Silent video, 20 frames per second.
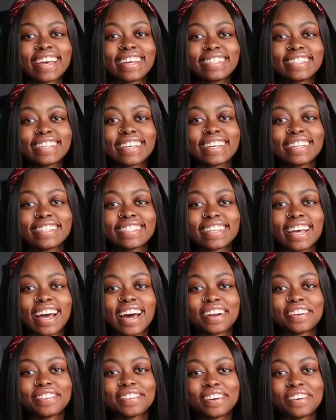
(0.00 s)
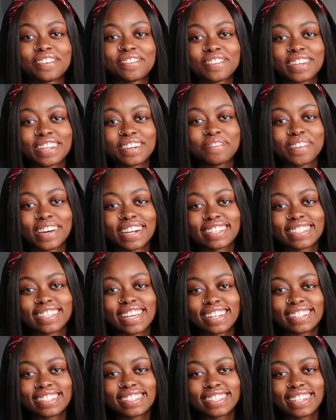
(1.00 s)
Hint, hint. I don't know if anybody's
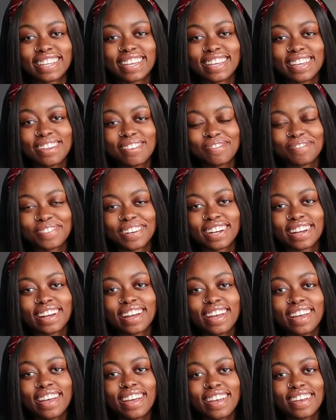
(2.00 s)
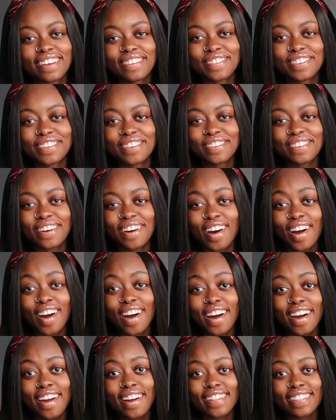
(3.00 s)
catching the hint, but if you
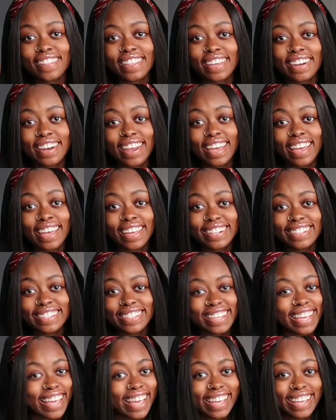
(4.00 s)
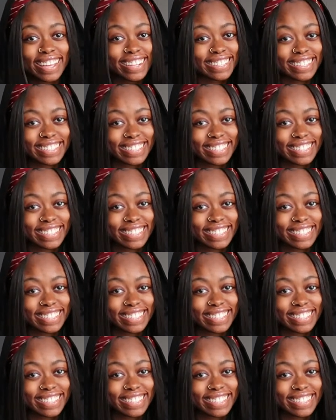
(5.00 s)
are, then hint, hint.